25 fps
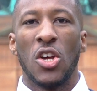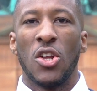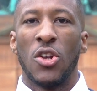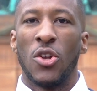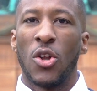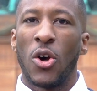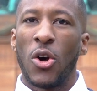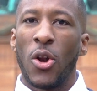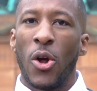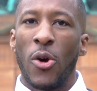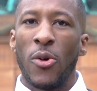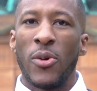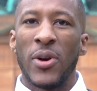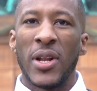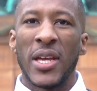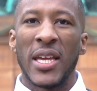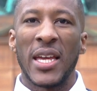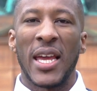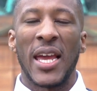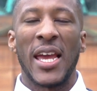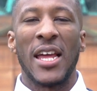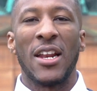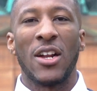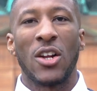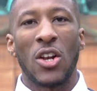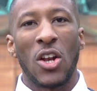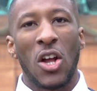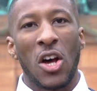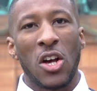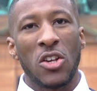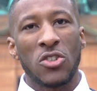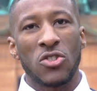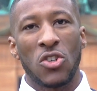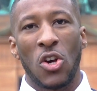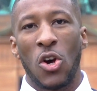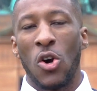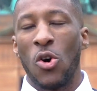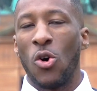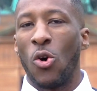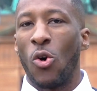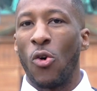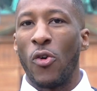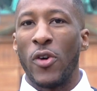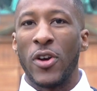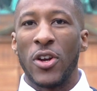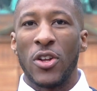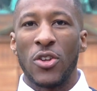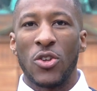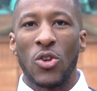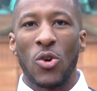not only in Glasgow or
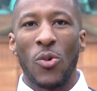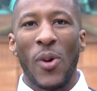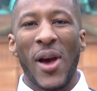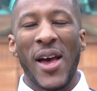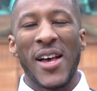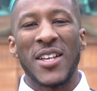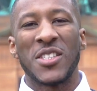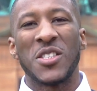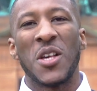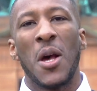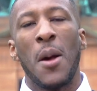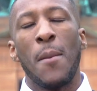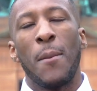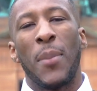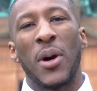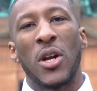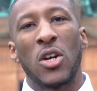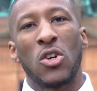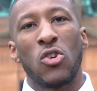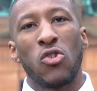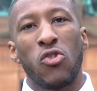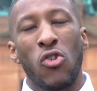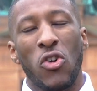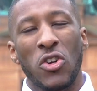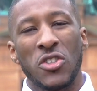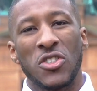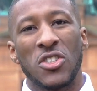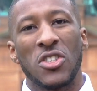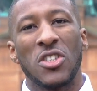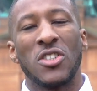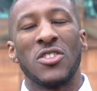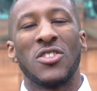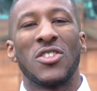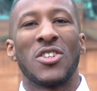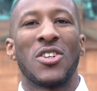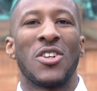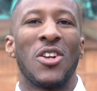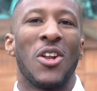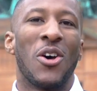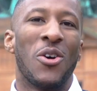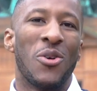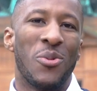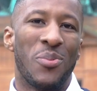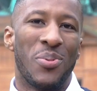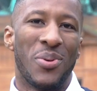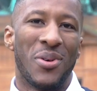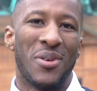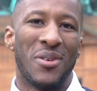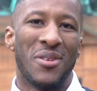in the US, but across the globe.